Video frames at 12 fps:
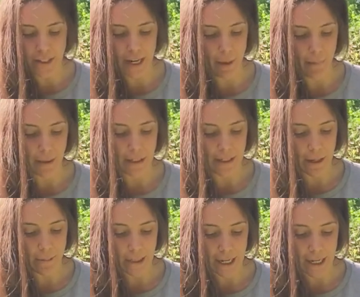snapping this
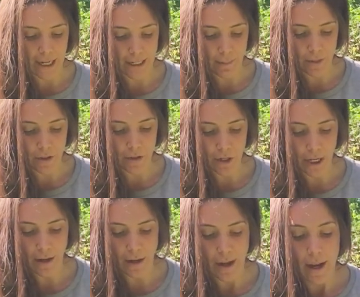up to kind of demonstrate,
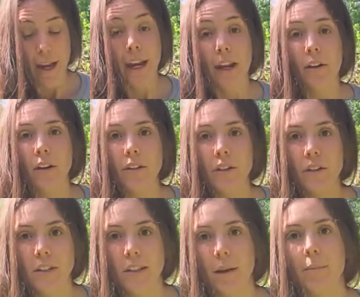and also
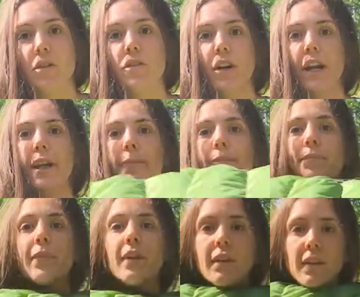to demonstrate
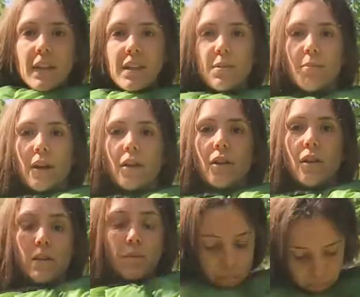this
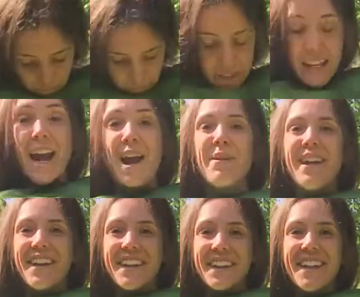middle snap
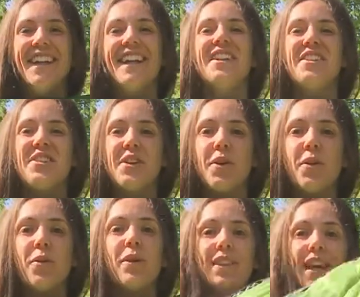here. So
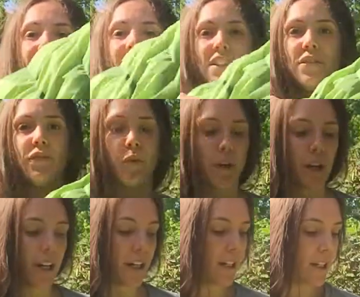what that's
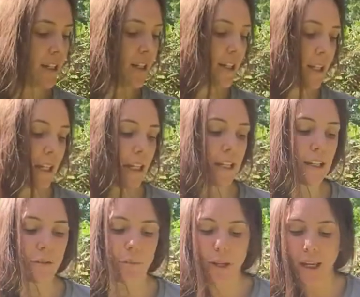for
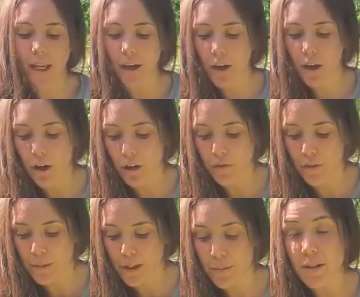is we heard
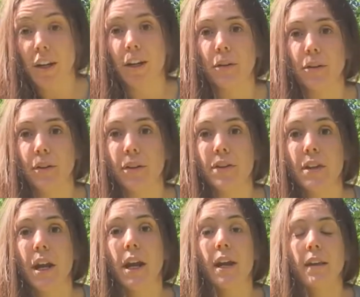from some dog owners
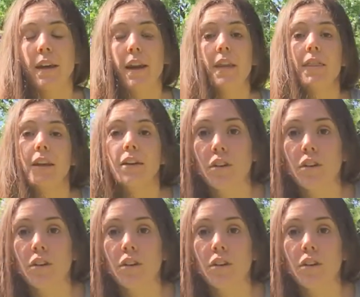that their